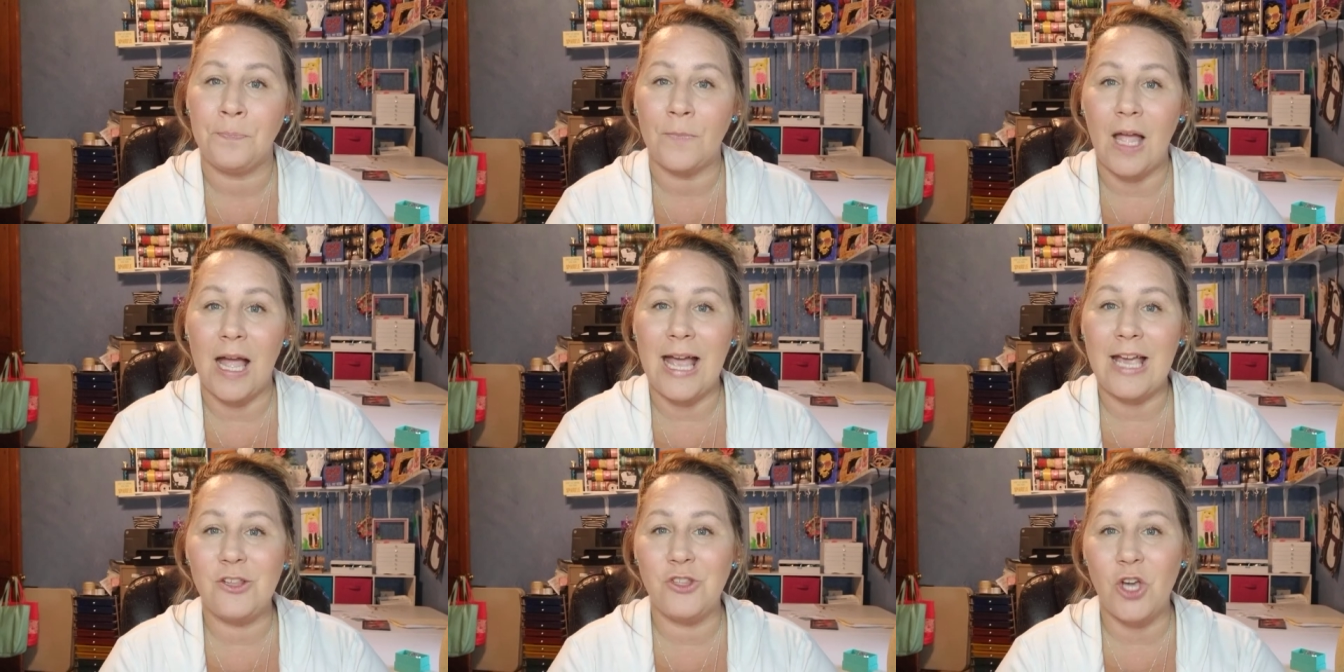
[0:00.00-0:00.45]

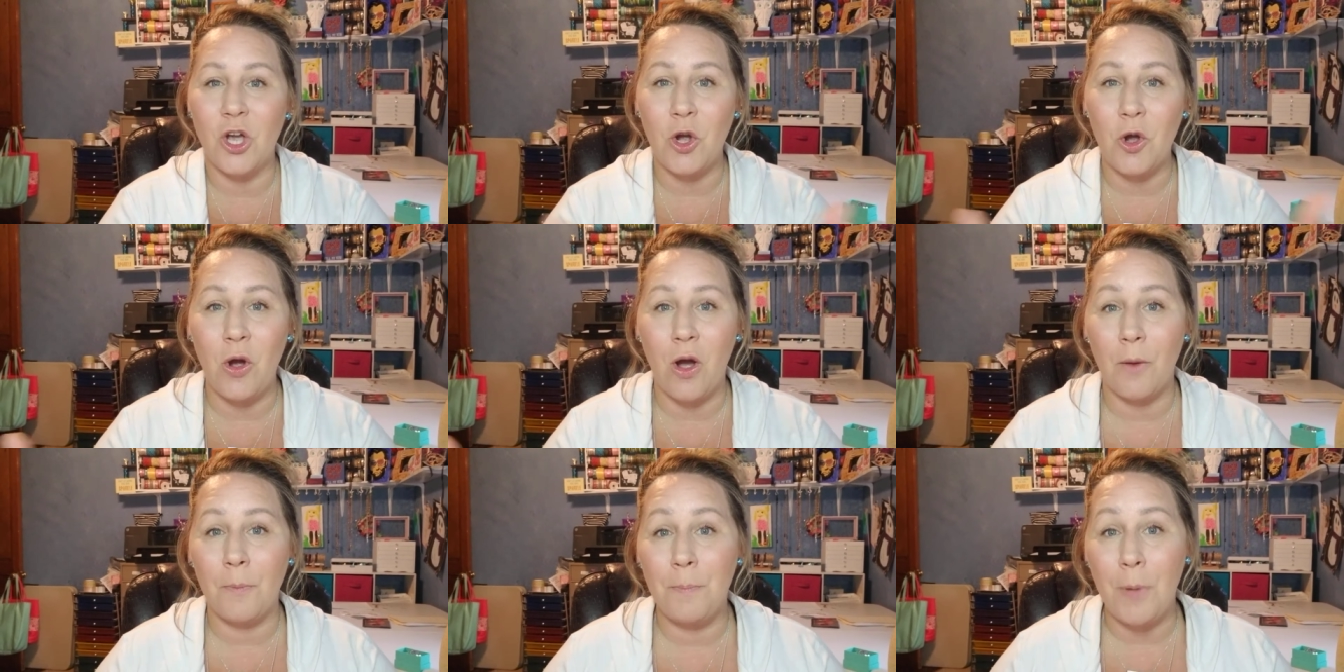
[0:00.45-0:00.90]
I
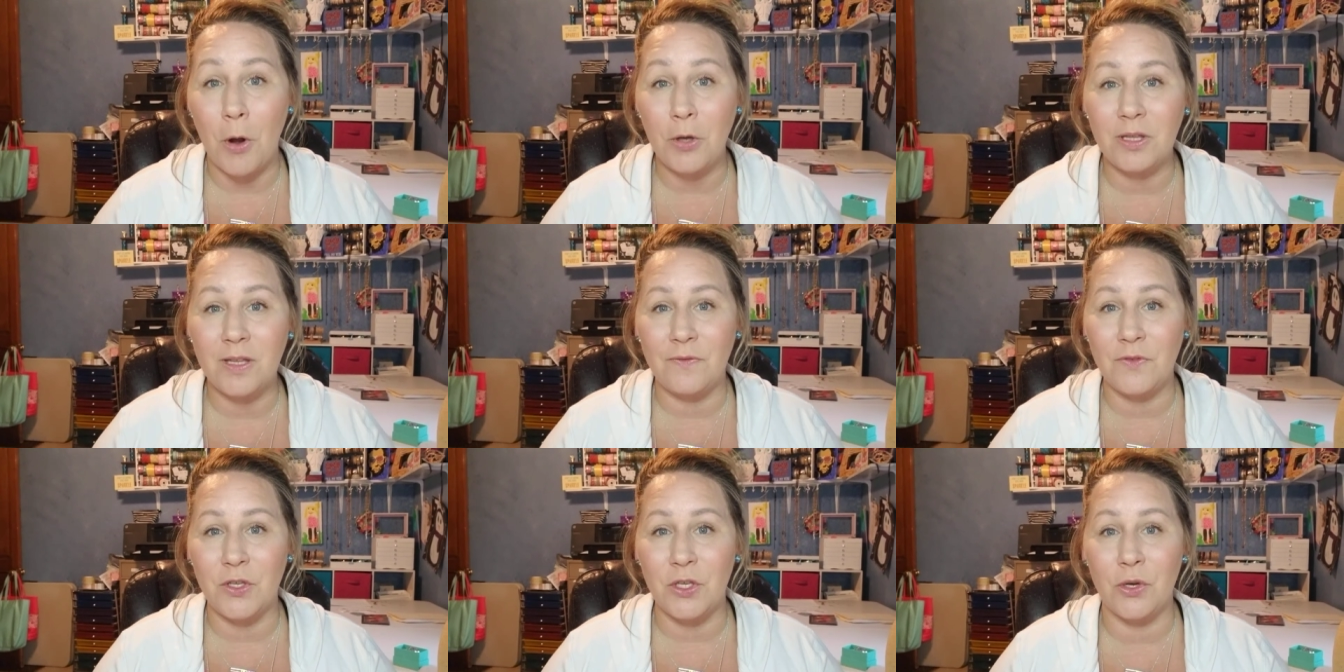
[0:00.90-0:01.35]
show both
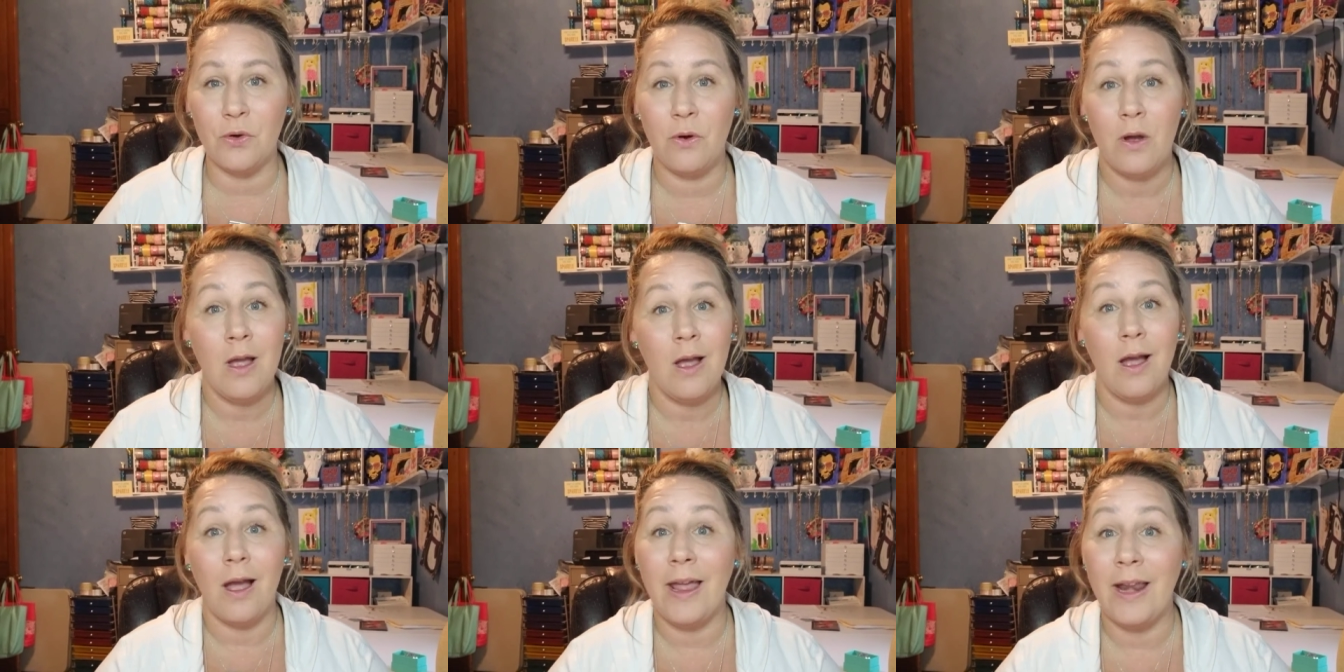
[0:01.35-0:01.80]
of you
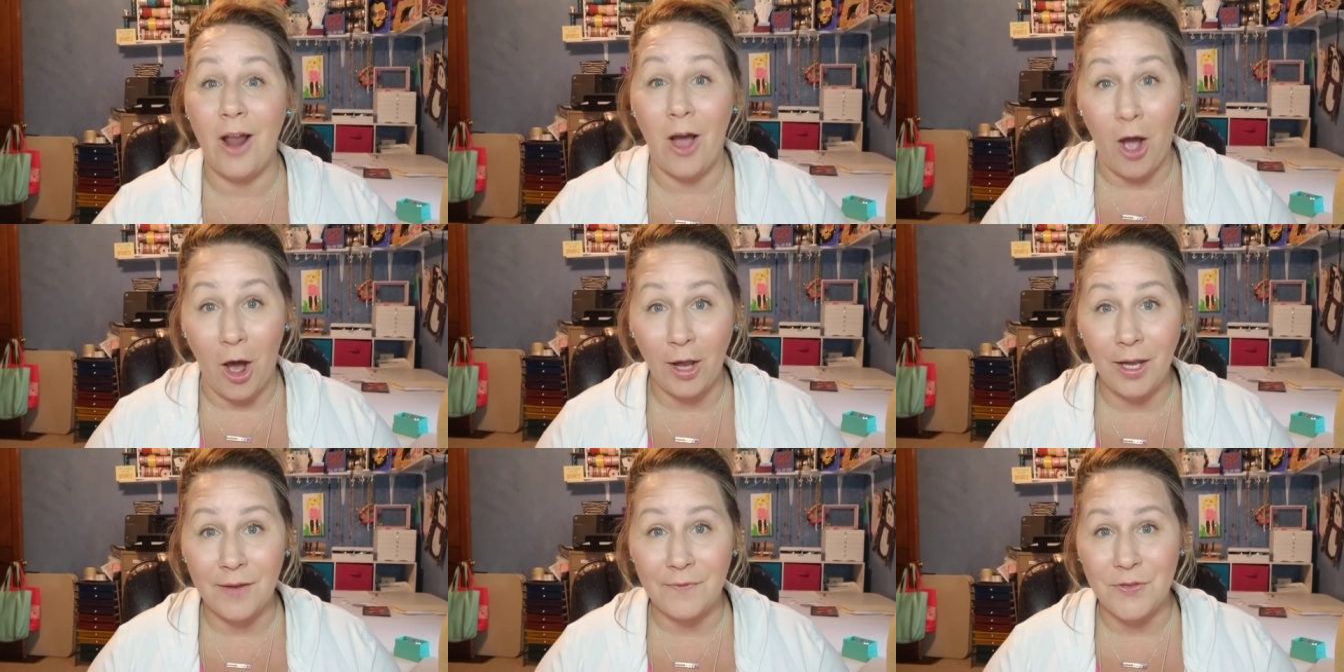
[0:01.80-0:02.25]
and
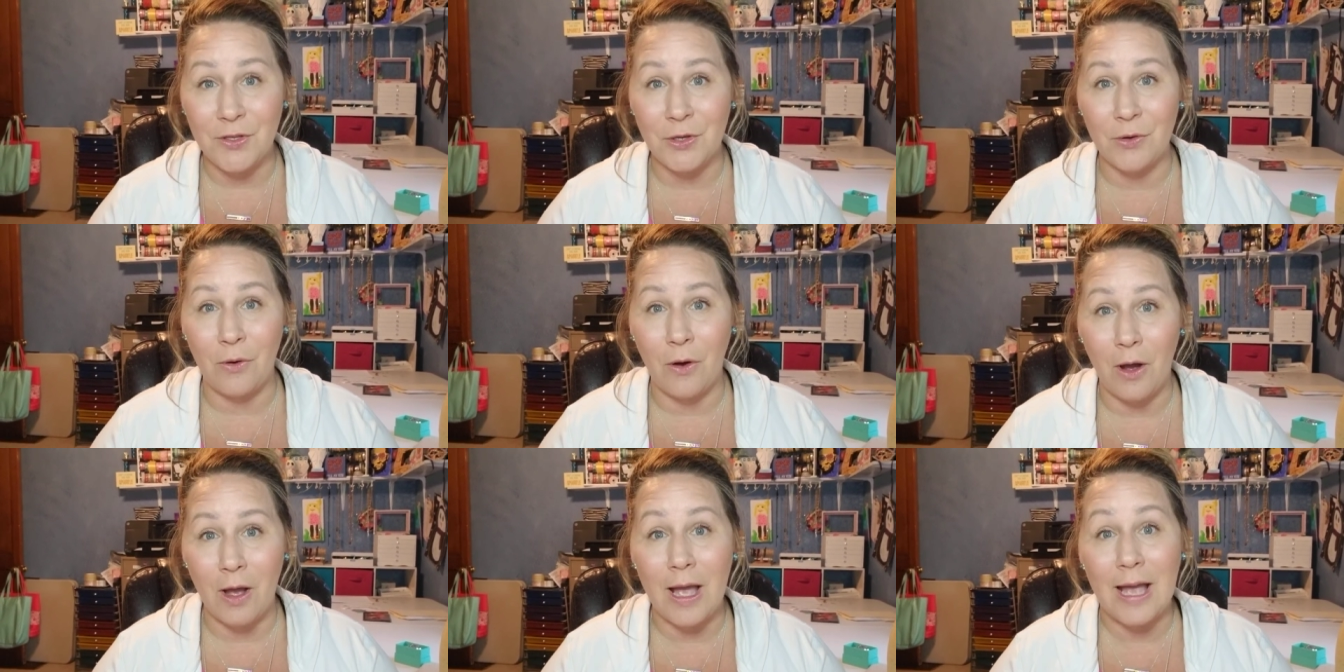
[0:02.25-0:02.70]
all of
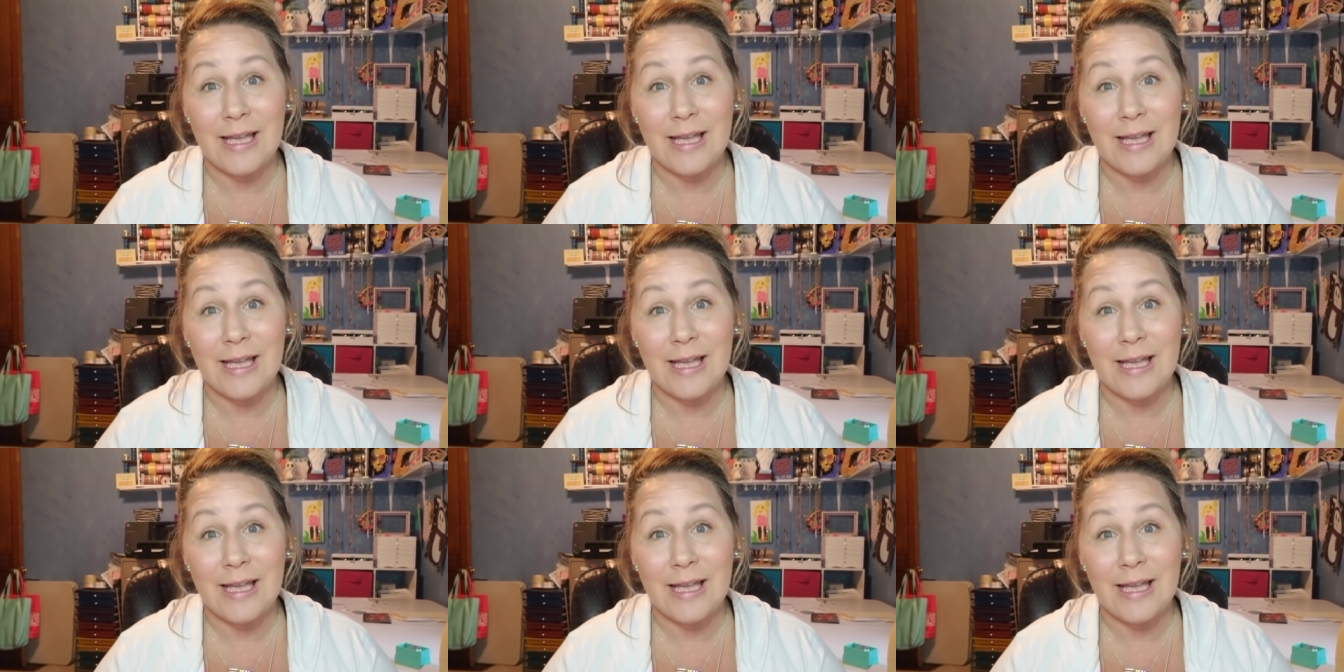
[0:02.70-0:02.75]
you